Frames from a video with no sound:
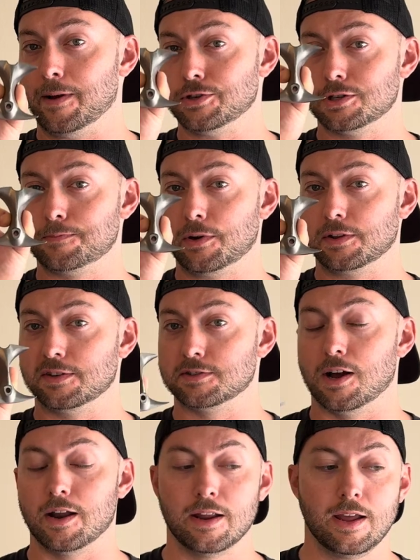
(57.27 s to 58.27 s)
just putting this
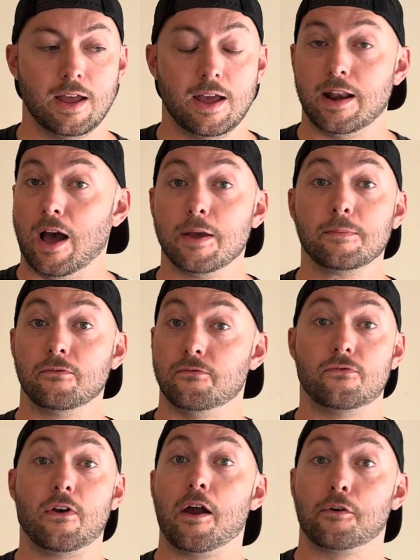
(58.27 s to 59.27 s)
on. I'm
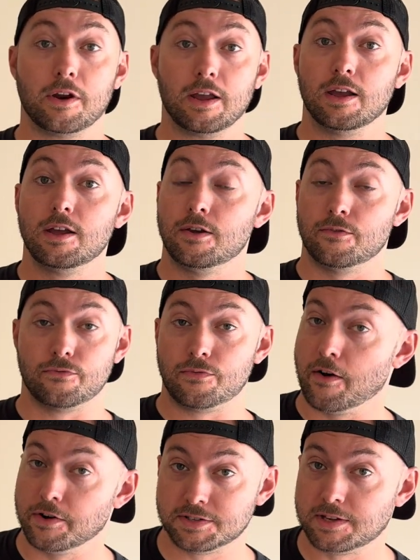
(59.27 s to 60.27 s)
very,
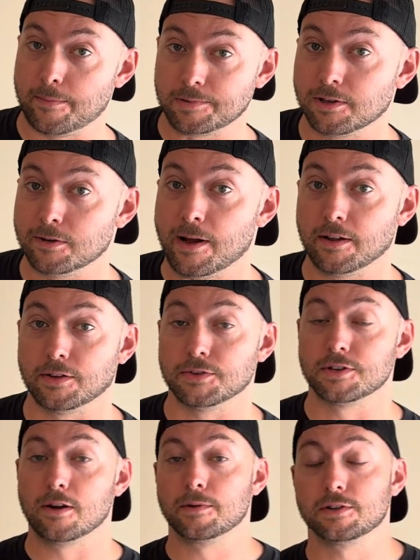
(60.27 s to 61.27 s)
very skeptical about those
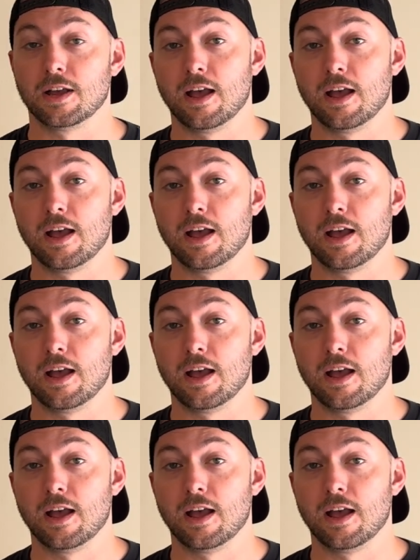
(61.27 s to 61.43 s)
numbers.